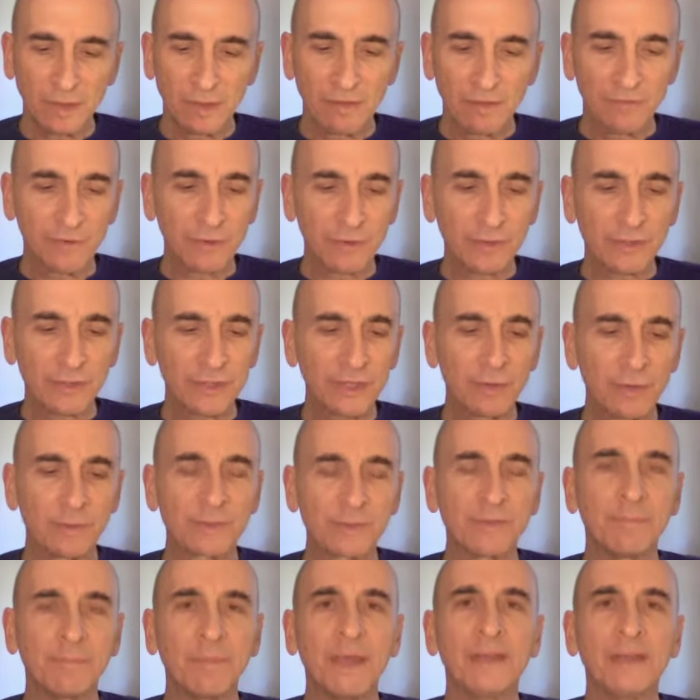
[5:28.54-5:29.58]
First, there
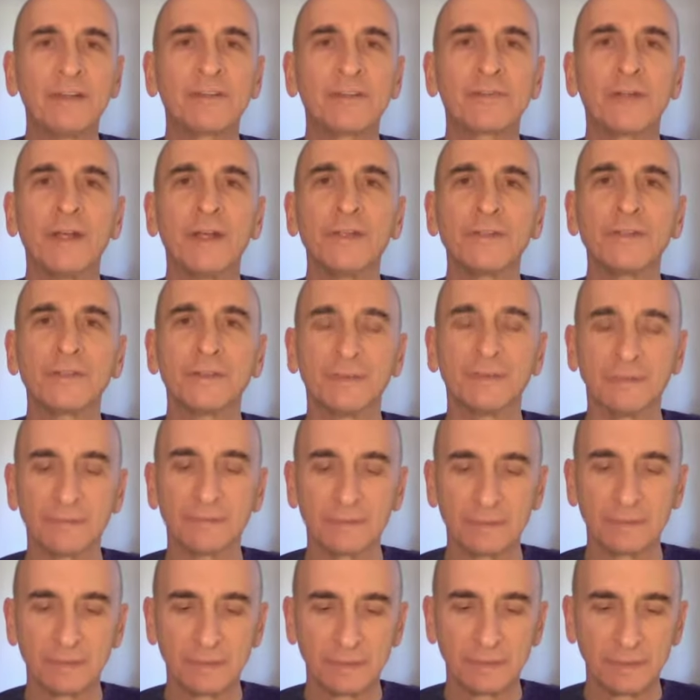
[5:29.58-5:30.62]
was a penetration
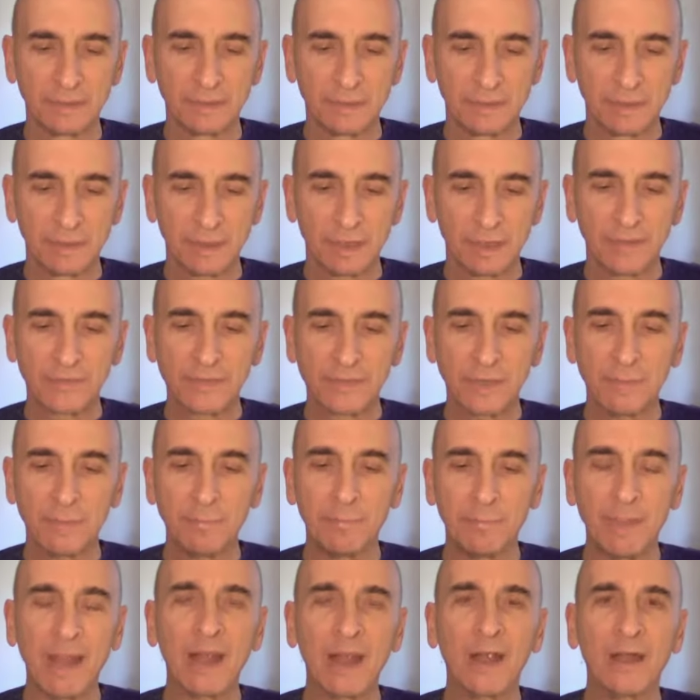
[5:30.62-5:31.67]
of
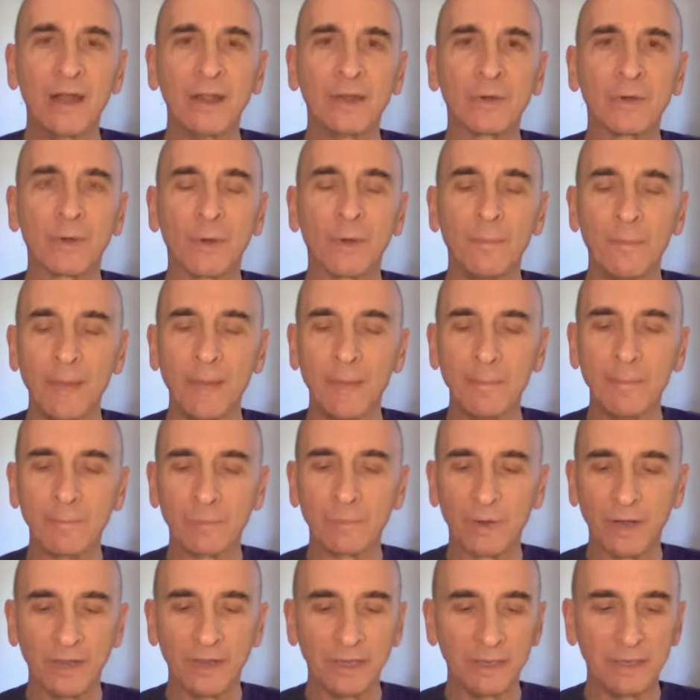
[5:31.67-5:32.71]
some barrier or
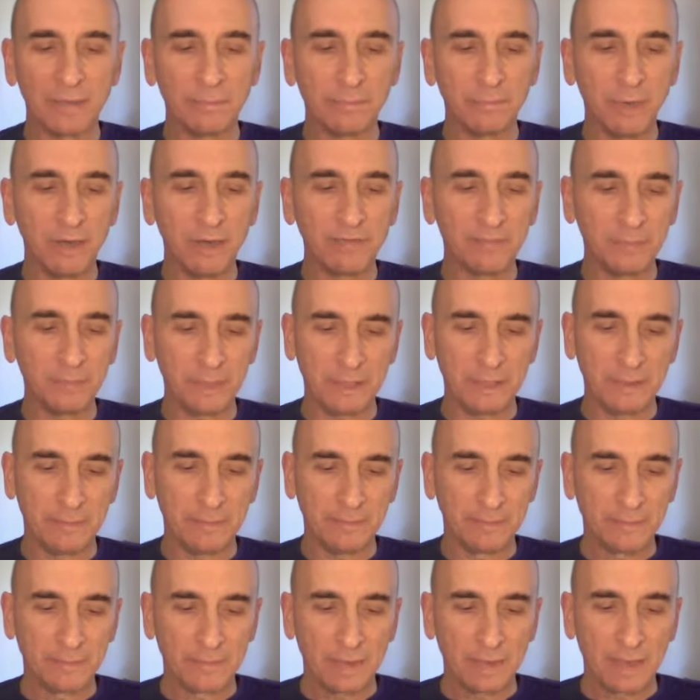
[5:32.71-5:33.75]
membrane above me,
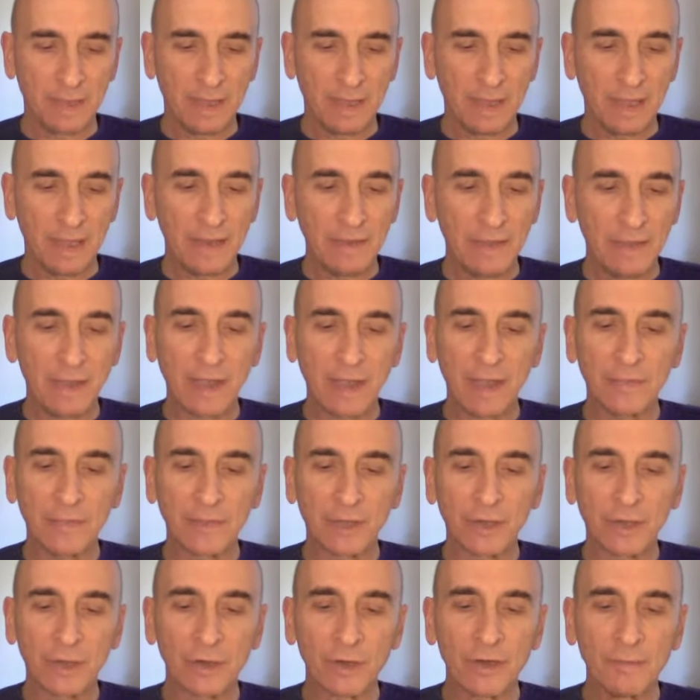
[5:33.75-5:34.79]
and the, and the
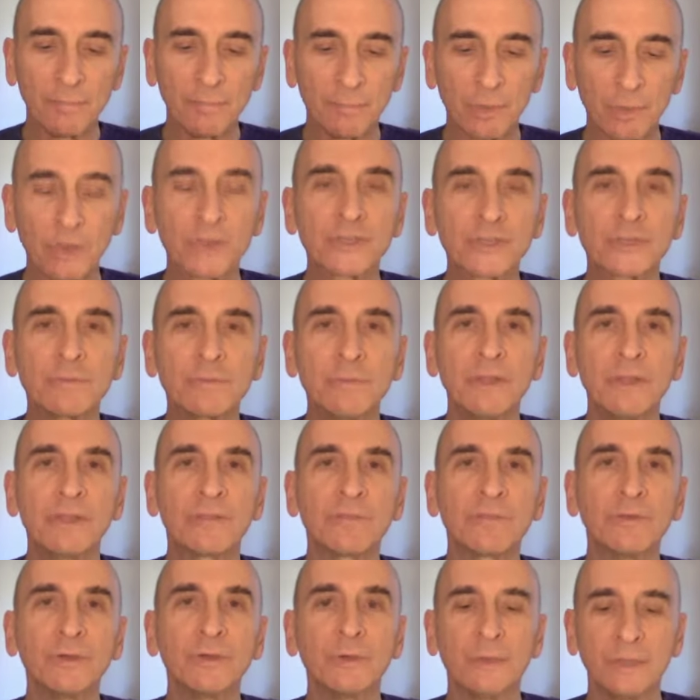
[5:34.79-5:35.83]
current burst me
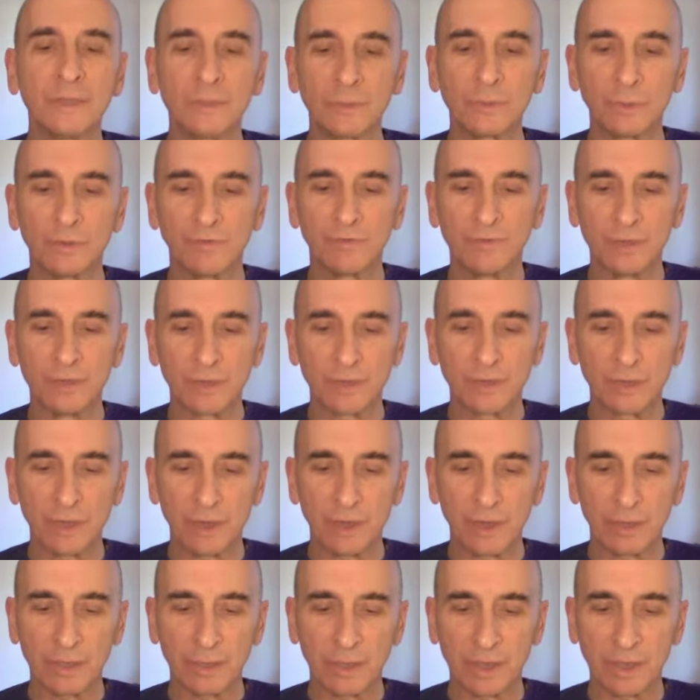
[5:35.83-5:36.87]
through into a
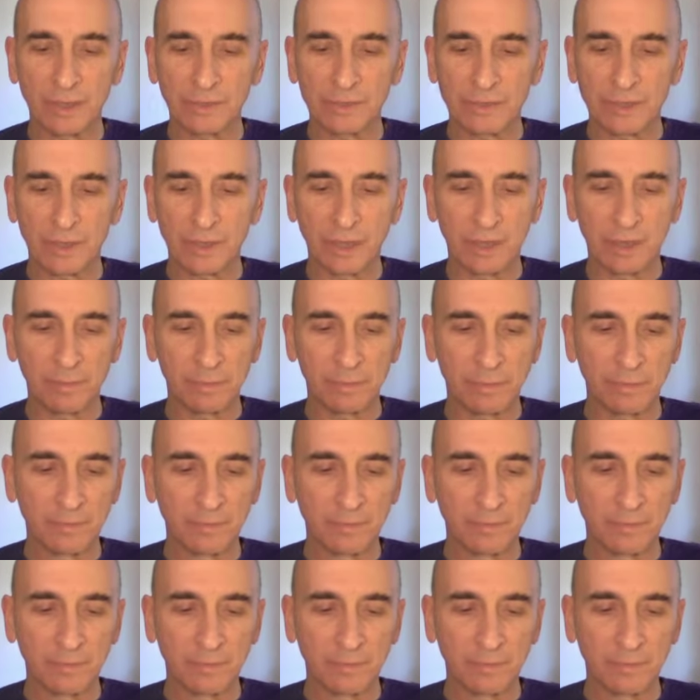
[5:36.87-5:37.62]
visionary landscape.